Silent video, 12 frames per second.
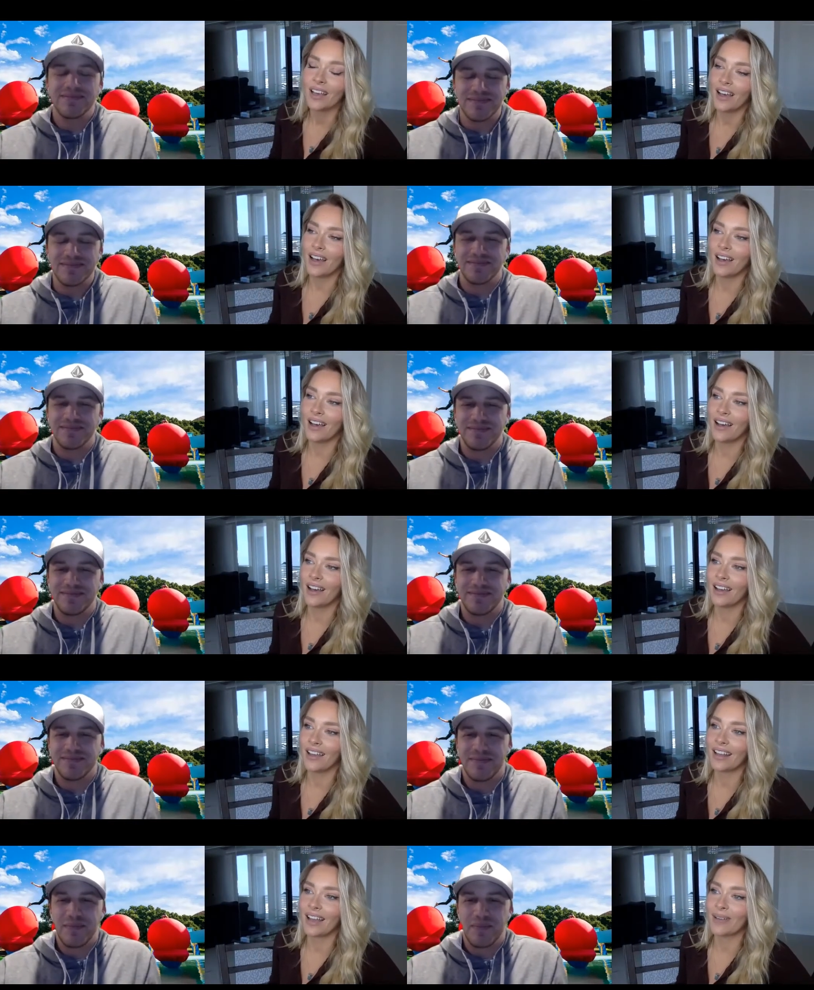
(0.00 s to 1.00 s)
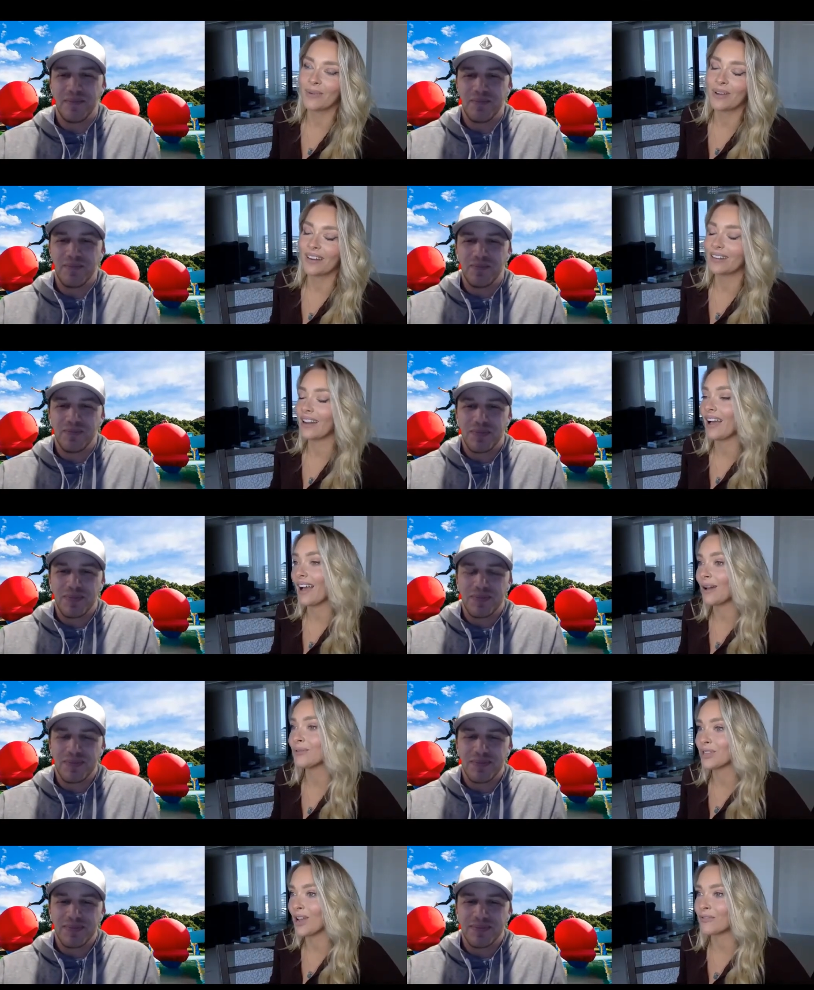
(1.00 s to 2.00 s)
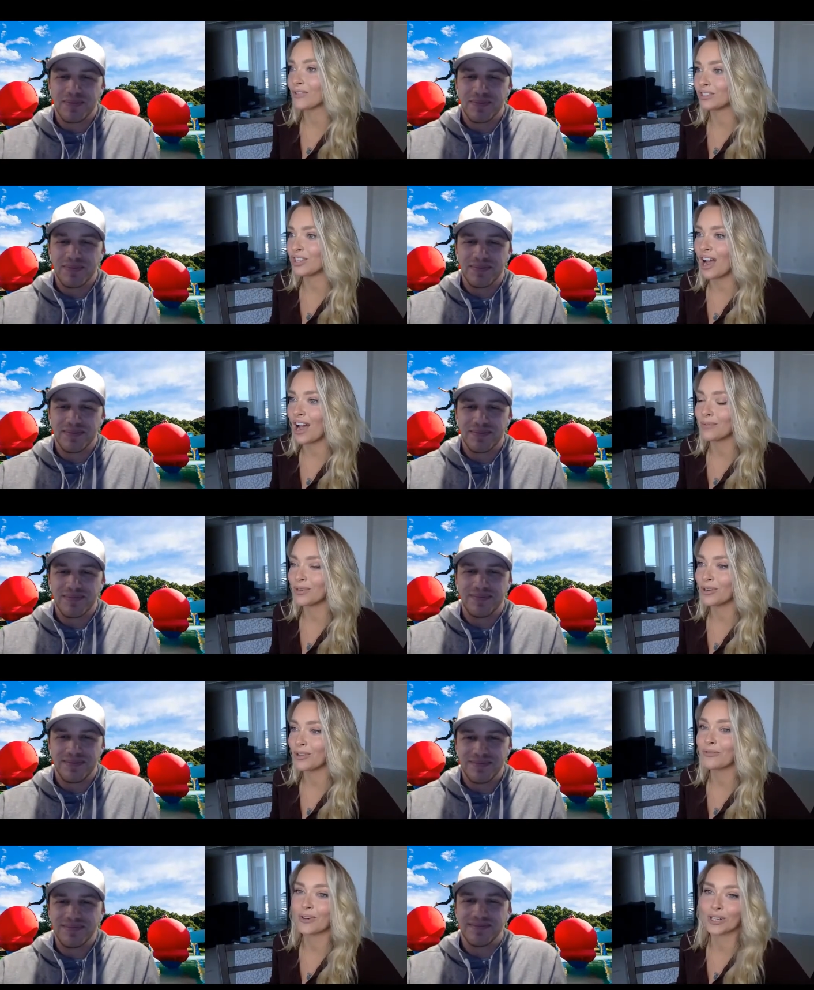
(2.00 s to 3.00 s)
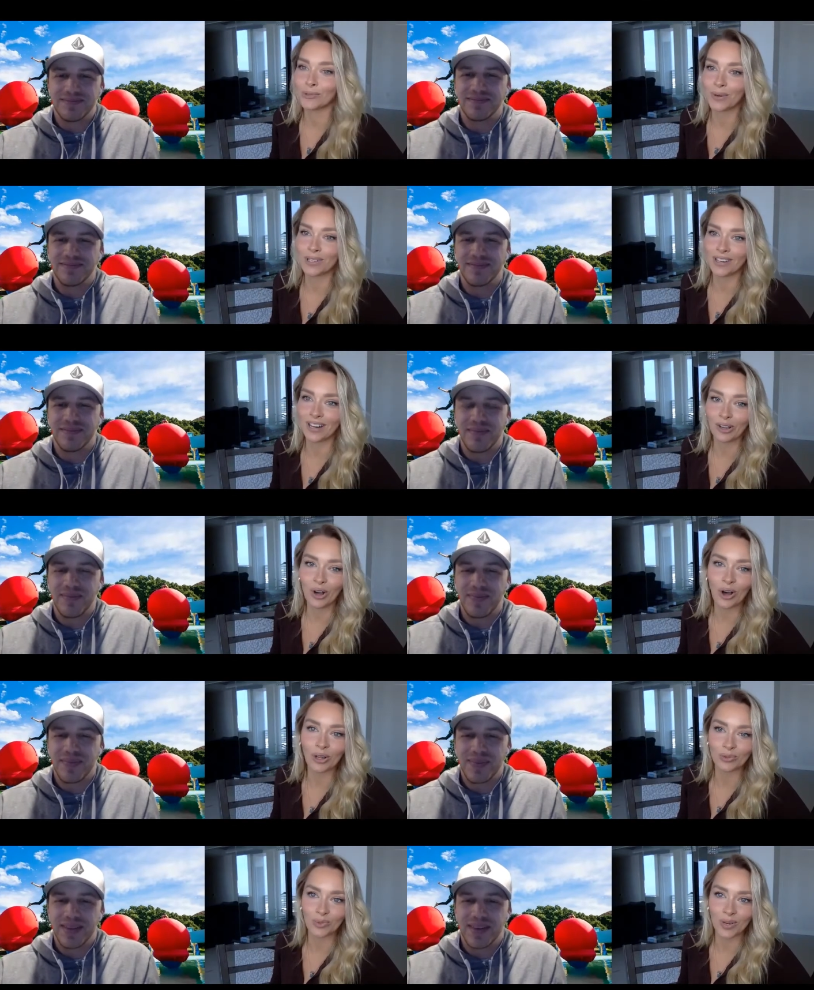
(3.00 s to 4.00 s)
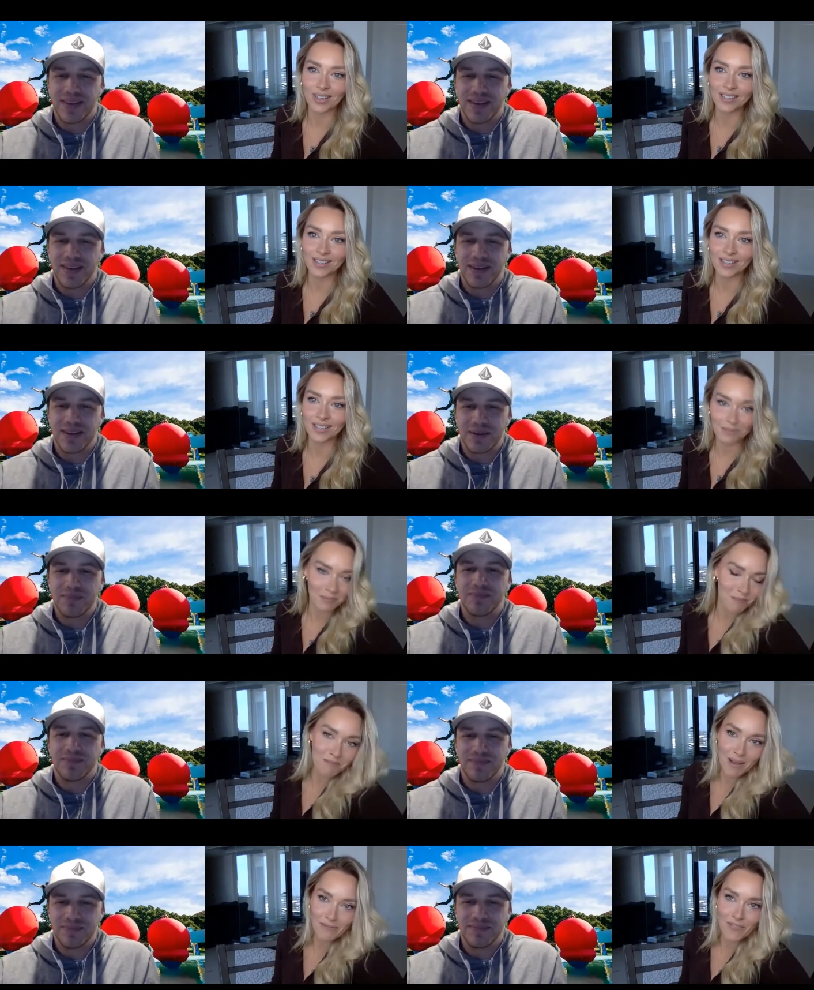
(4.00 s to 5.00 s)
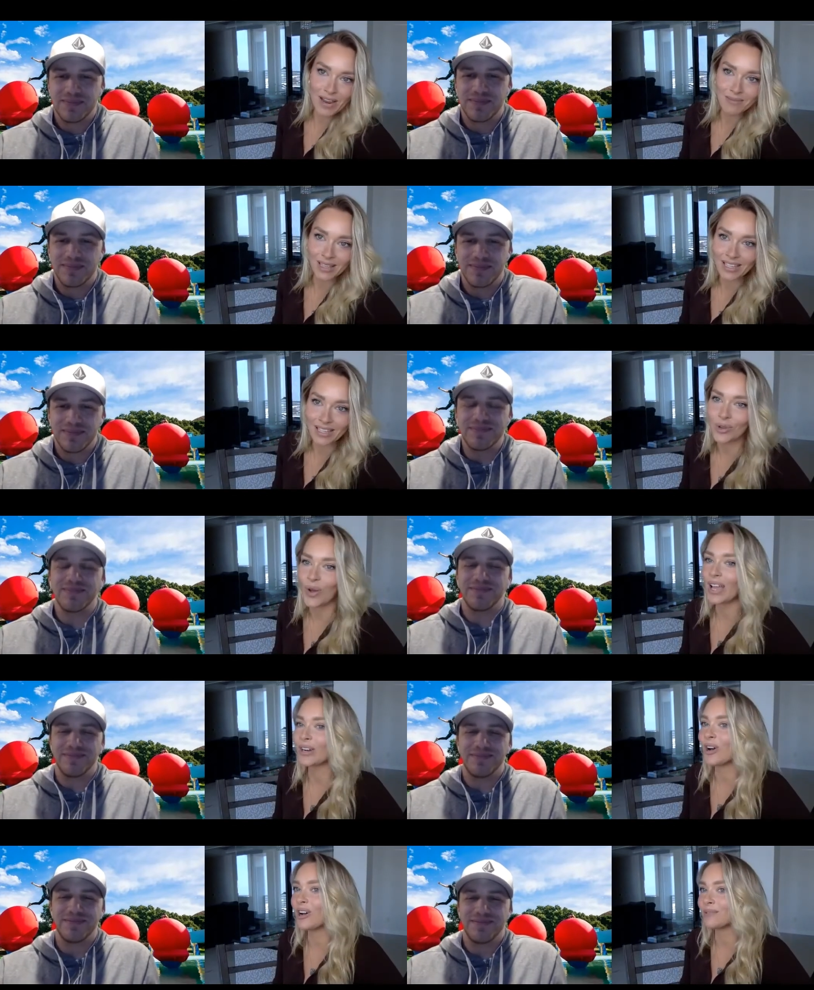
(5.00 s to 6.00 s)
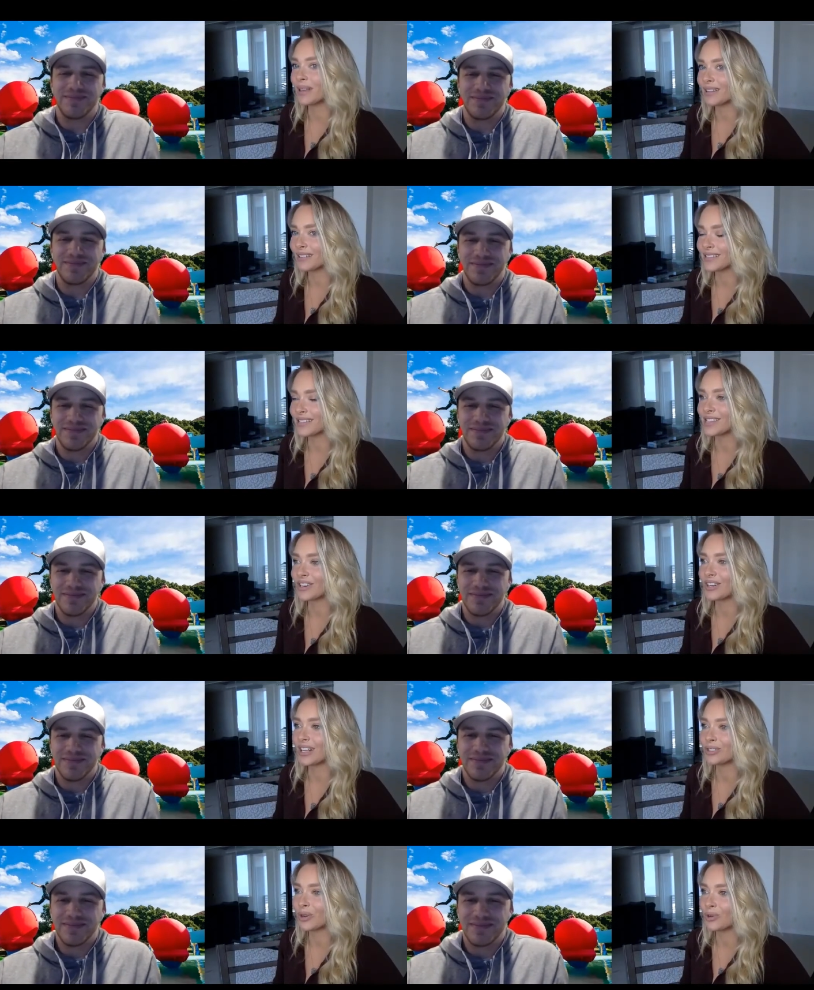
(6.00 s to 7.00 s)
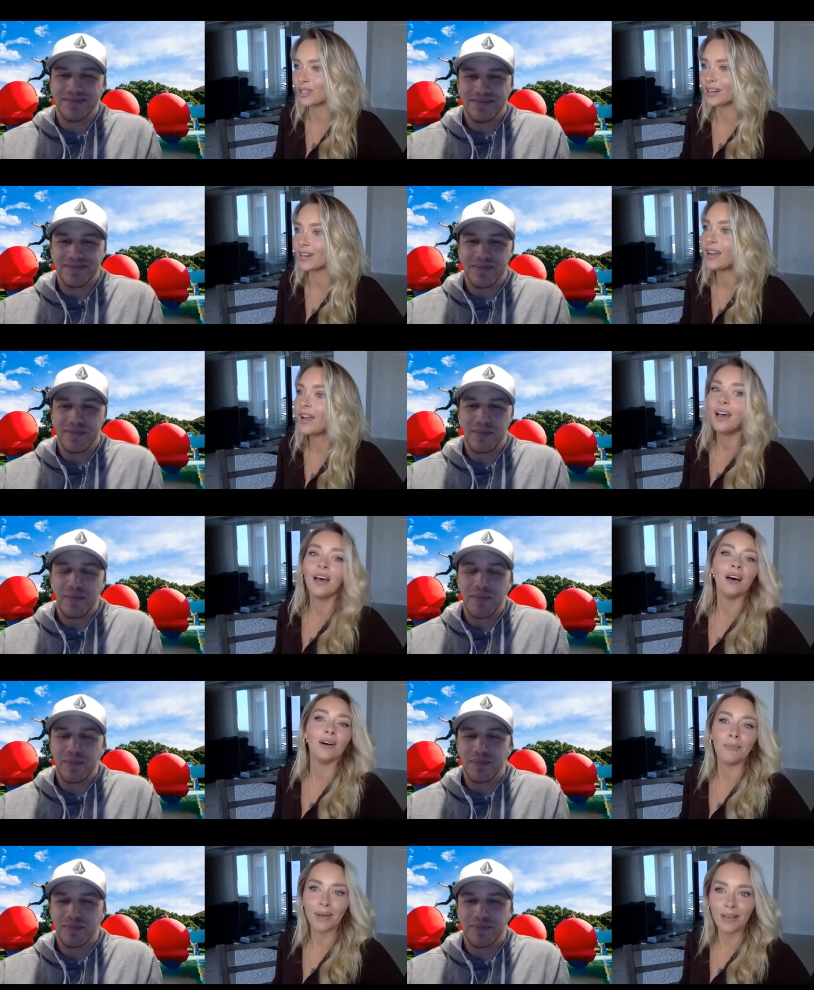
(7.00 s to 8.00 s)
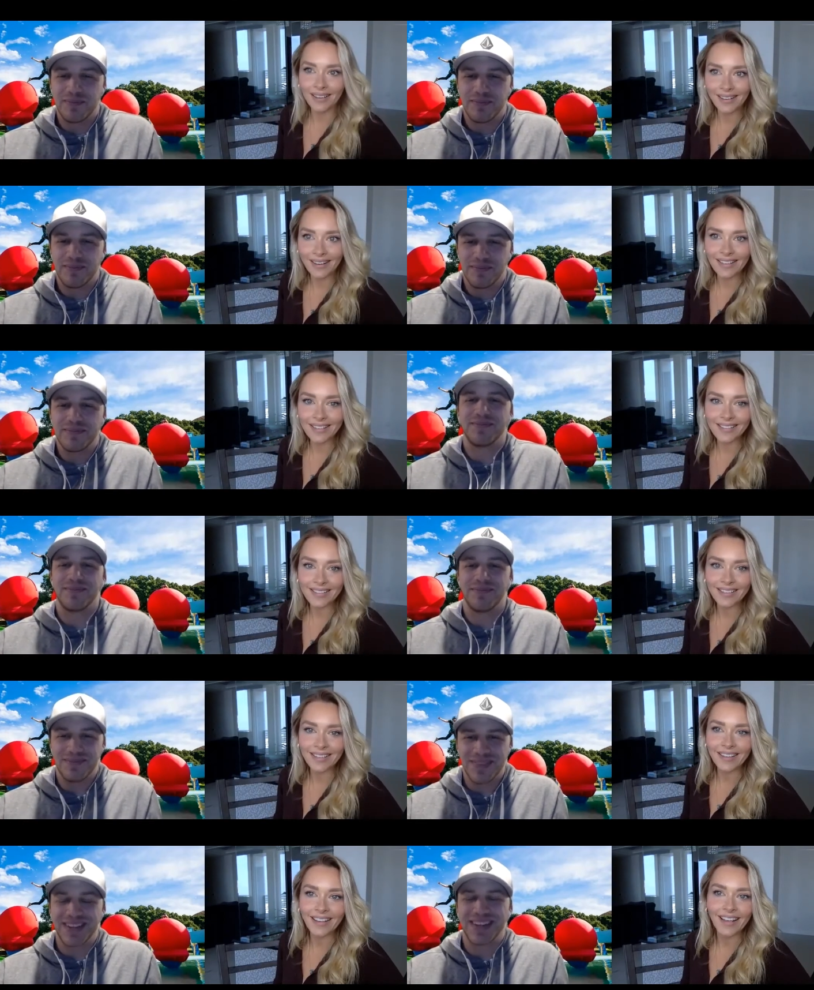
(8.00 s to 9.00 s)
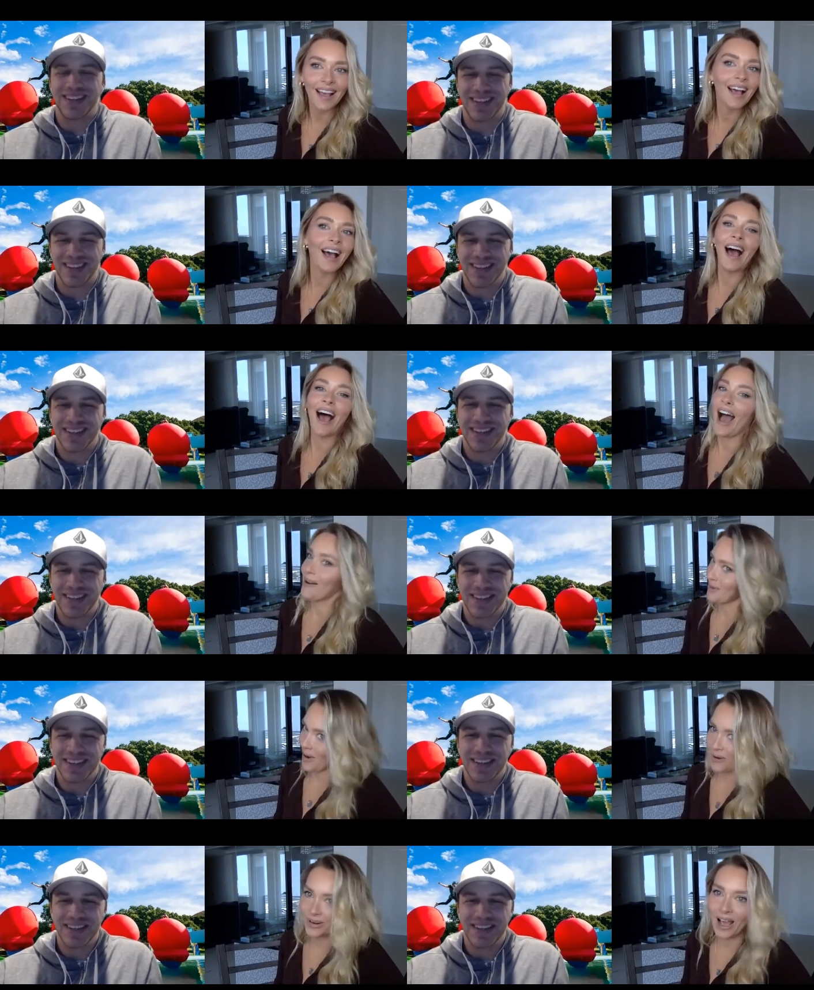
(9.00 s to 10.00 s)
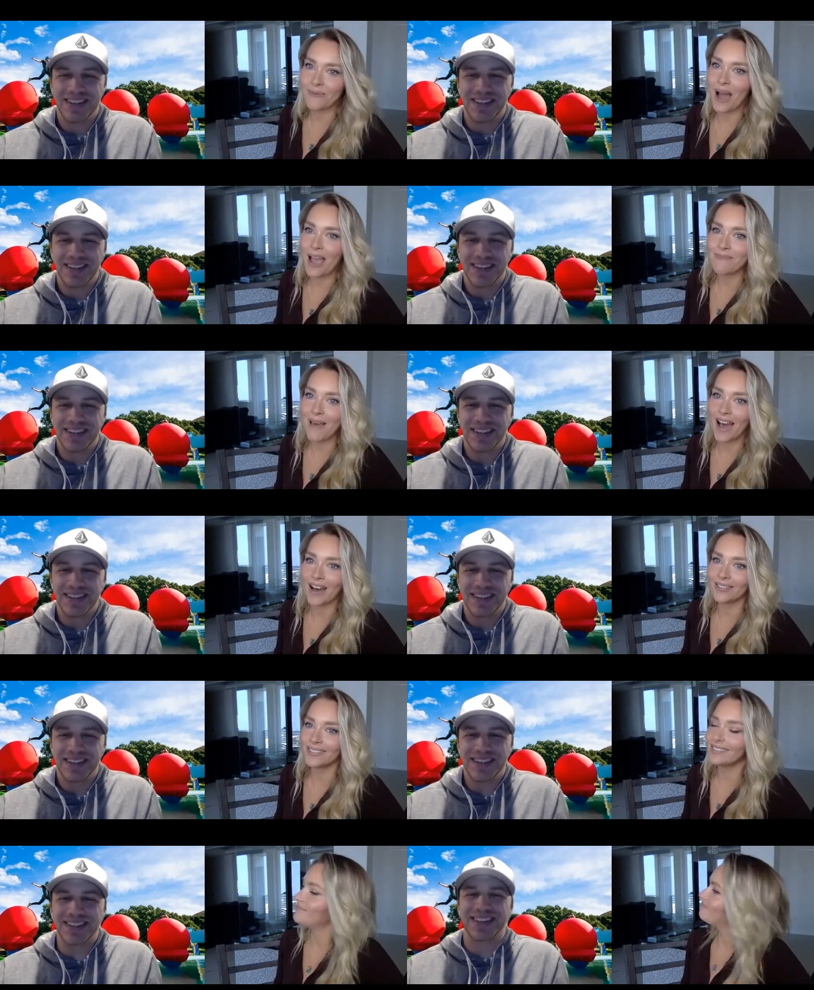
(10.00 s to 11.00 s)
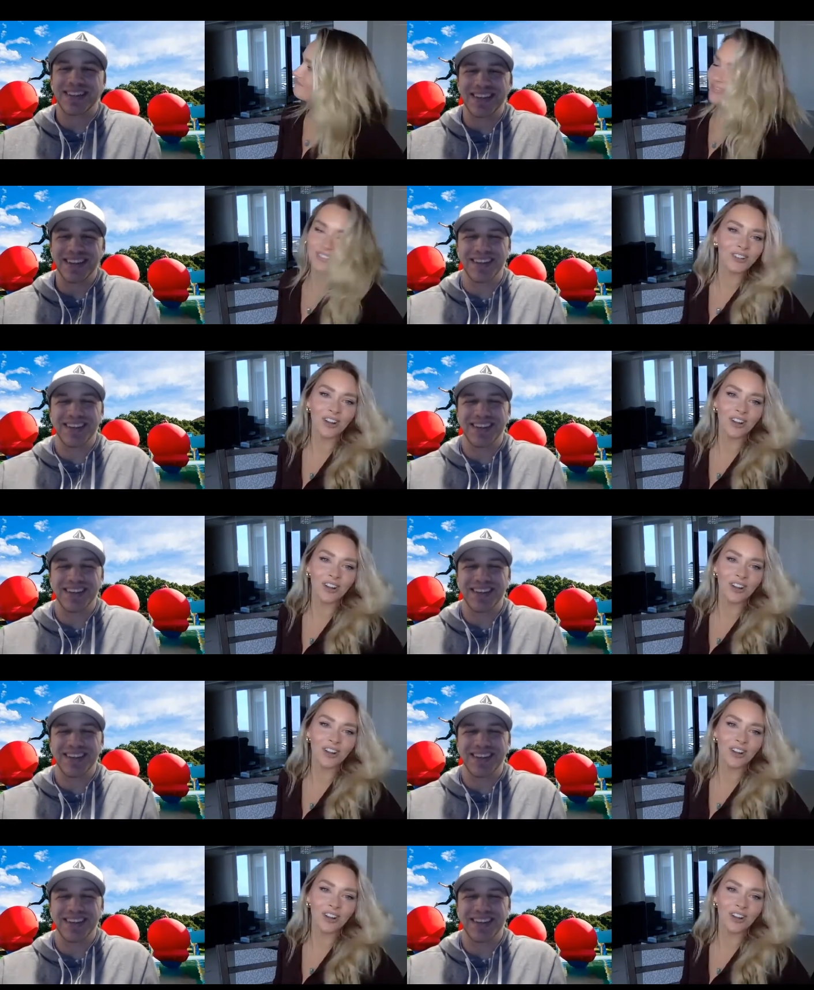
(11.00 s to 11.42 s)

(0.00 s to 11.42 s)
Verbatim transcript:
Speaker 1: mm-hmm. uh, and I and I was off of the job. You know, the first person I called was my family, so I had called my little sister and I told her, "My goodness, I'm going on Wipeout."